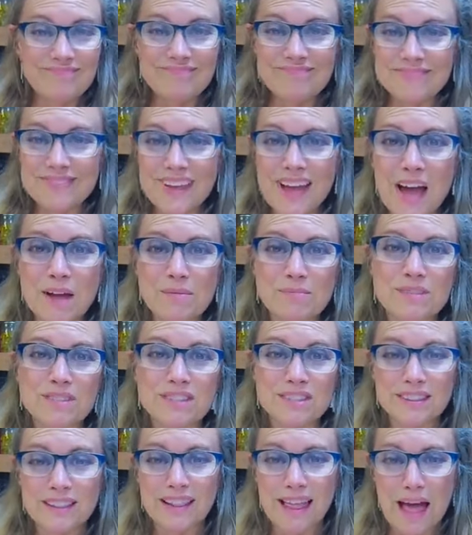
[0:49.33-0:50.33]
I'm
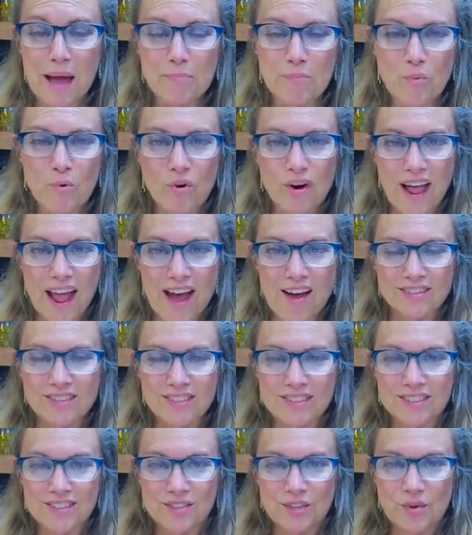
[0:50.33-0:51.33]
slap worn
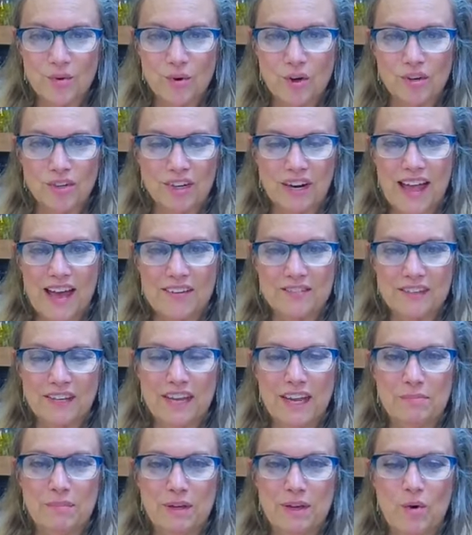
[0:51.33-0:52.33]
out. So you all are going to have to
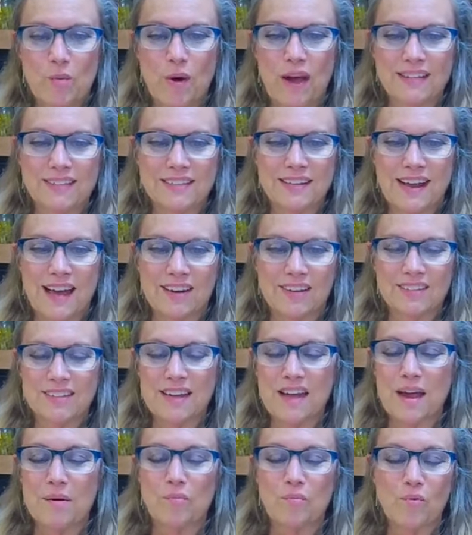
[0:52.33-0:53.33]
keep me awake tonight because
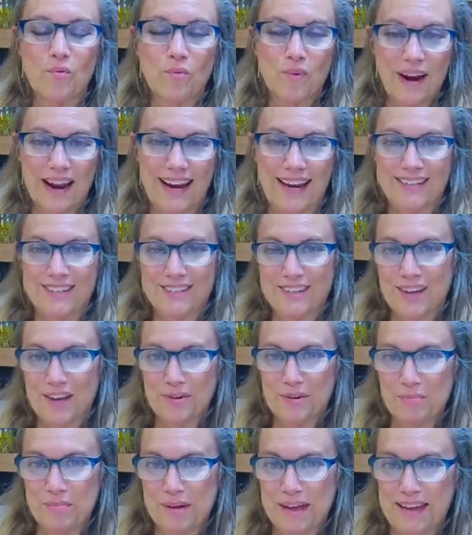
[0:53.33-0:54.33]
I am ready to go
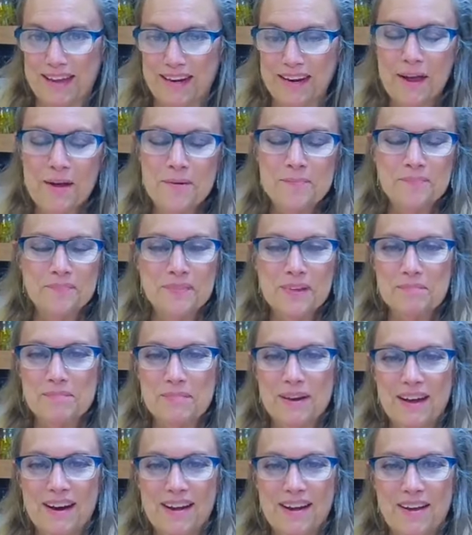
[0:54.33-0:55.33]
to bed.
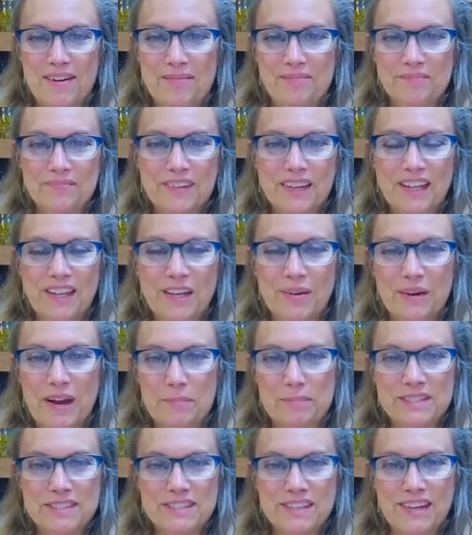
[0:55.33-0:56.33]
But um, hello and
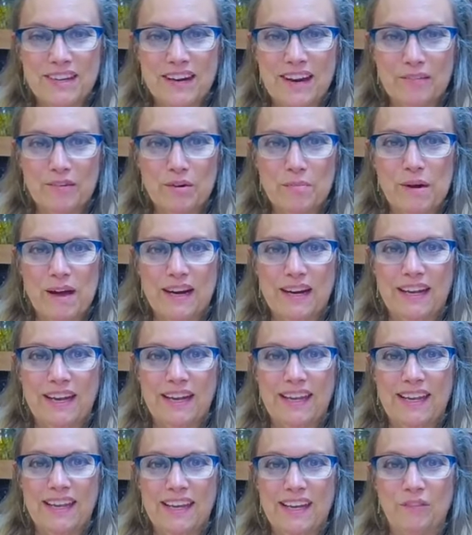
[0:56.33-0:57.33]
happy Sunday, everybody.
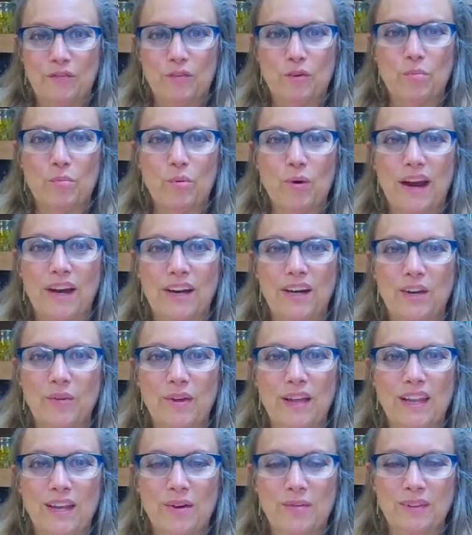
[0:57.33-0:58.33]
Again, if you're brand new,
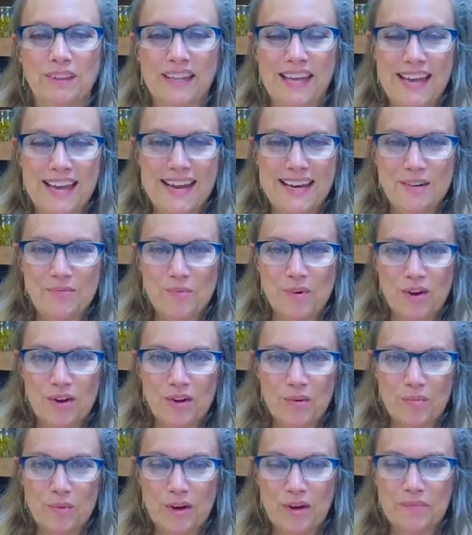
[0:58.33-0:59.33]
hello, Elaine.
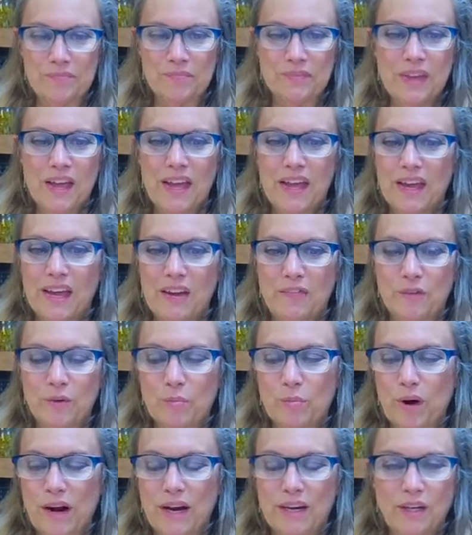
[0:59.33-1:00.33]
Welcome, welcome. If you're
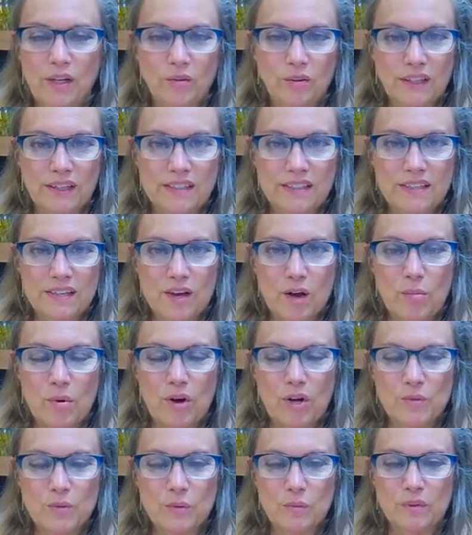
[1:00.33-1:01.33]
brand new, let us know
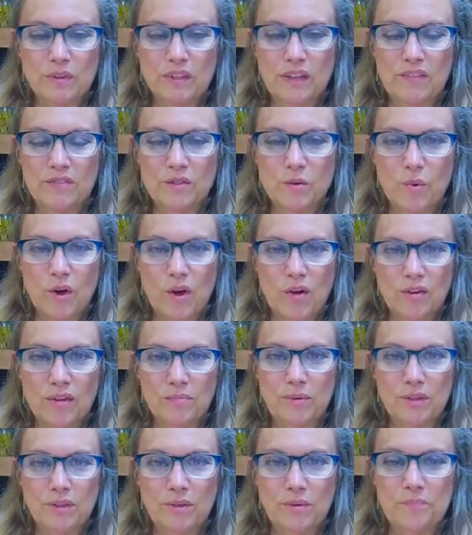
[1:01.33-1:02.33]
because we would love to
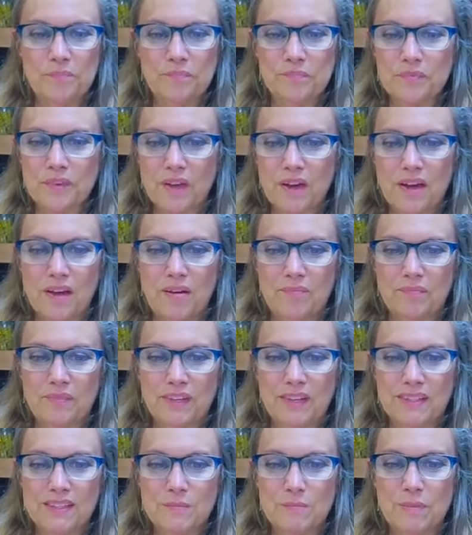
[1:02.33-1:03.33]
welcome you. Um,
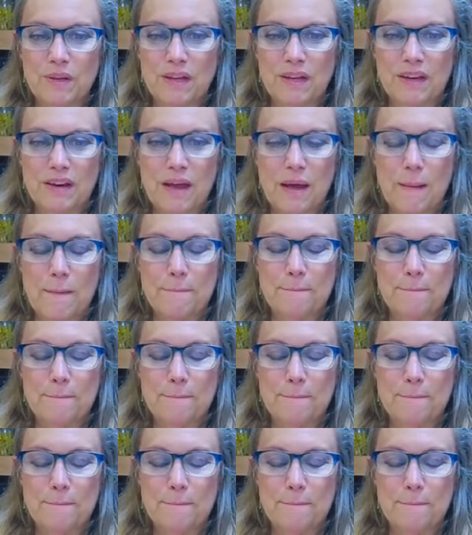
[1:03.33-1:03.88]
it's been a